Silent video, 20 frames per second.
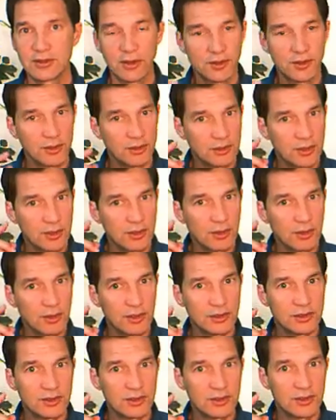I'll do too
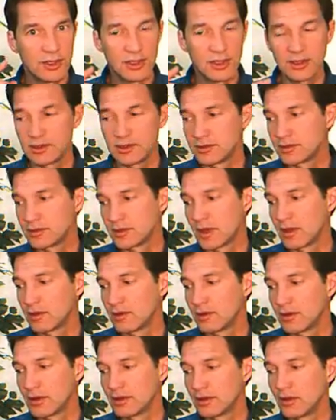is
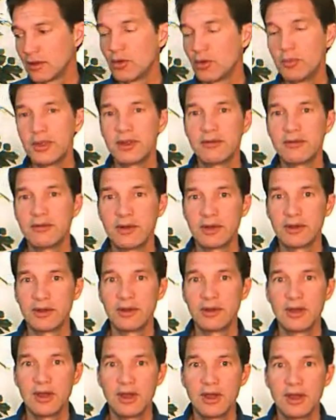a little bit of a